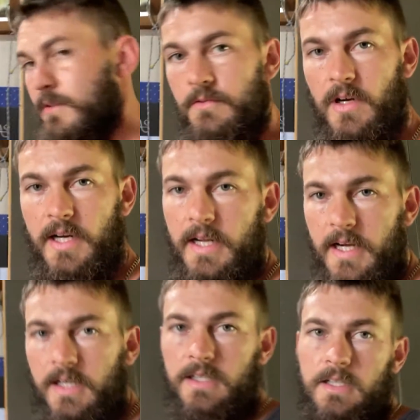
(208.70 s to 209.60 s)
right
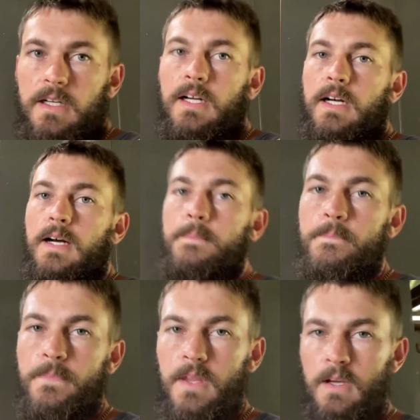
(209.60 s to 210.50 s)
now,
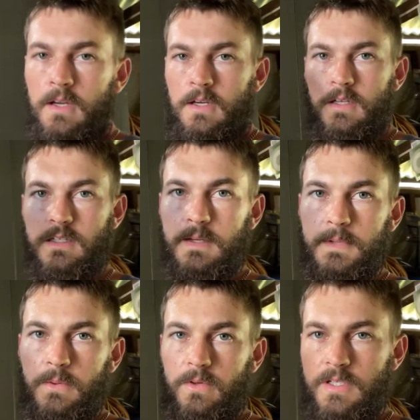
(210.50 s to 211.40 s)
except
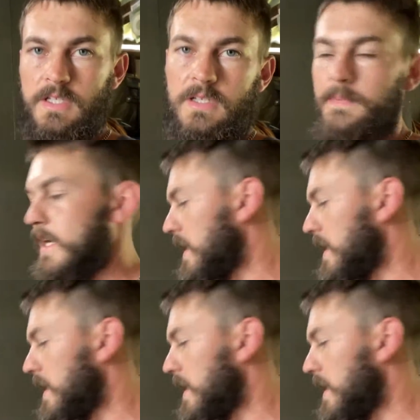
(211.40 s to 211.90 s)
my water's just about